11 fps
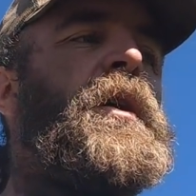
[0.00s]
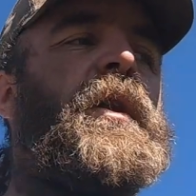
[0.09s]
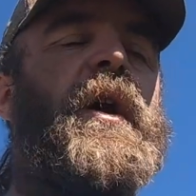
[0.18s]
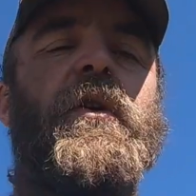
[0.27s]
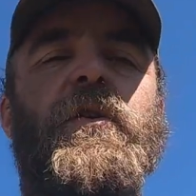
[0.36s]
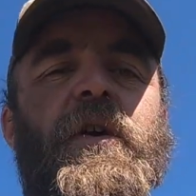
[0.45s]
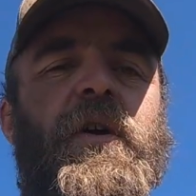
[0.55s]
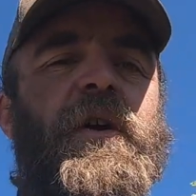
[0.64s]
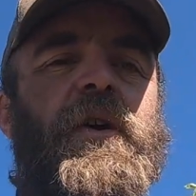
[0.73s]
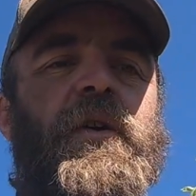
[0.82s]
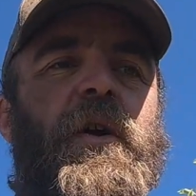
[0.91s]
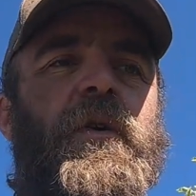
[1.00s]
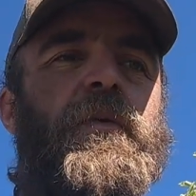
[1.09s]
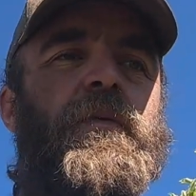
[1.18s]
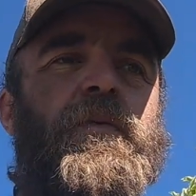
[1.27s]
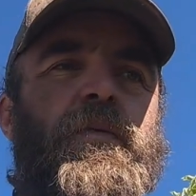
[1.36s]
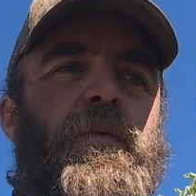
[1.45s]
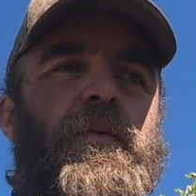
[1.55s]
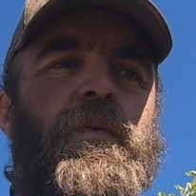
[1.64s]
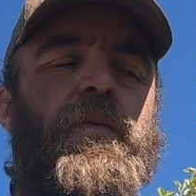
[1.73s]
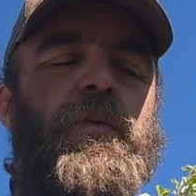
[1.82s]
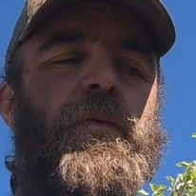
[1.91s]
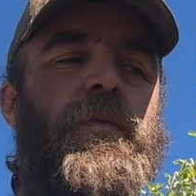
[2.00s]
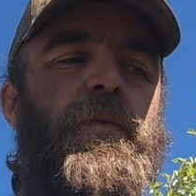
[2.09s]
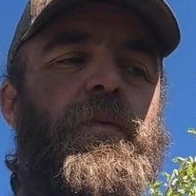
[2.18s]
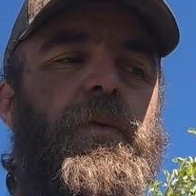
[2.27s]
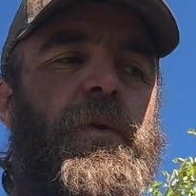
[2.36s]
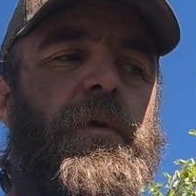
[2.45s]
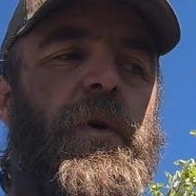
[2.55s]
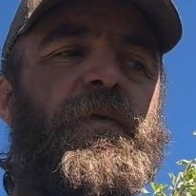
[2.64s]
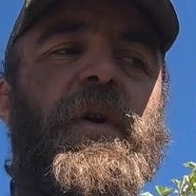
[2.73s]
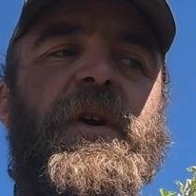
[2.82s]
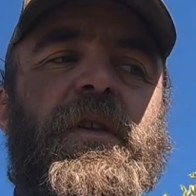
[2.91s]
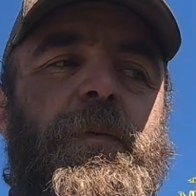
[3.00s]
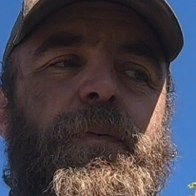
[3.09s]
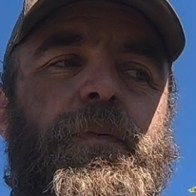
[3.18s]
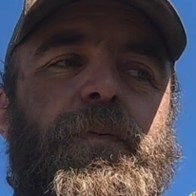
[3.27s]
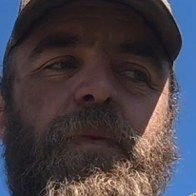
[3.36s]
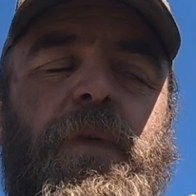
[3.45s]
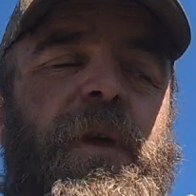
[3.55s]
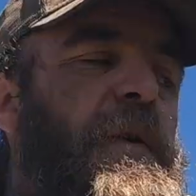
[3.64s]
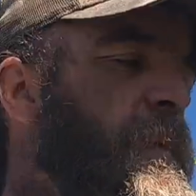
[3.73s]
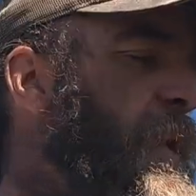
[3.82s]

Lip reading: not only are you, avoiding the thing of